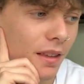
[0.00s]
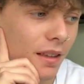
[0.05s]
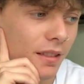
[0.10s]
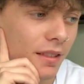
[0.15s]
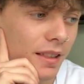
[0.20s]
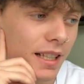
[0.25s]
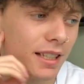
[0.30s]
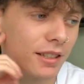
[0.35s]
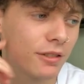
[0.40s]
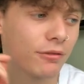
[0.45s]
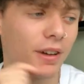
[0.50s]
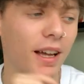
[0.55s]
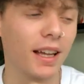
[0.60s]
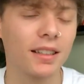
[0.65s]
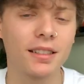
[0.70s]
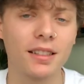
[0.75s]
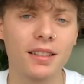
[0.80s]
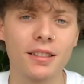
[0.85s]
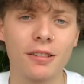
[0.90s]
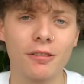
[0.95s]
These
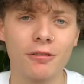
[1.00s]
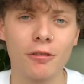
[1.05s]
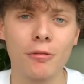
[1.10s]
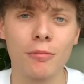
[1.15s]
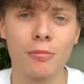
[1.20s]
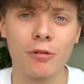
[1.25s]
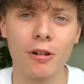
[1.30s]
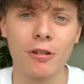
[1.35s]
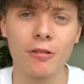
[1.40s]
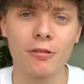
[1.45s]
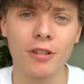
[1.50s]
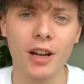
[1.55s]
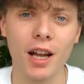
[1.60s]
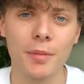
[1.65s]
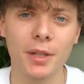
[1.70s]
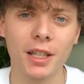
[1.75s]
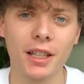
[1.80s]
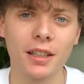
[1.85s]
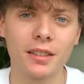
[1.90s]
factors are all programming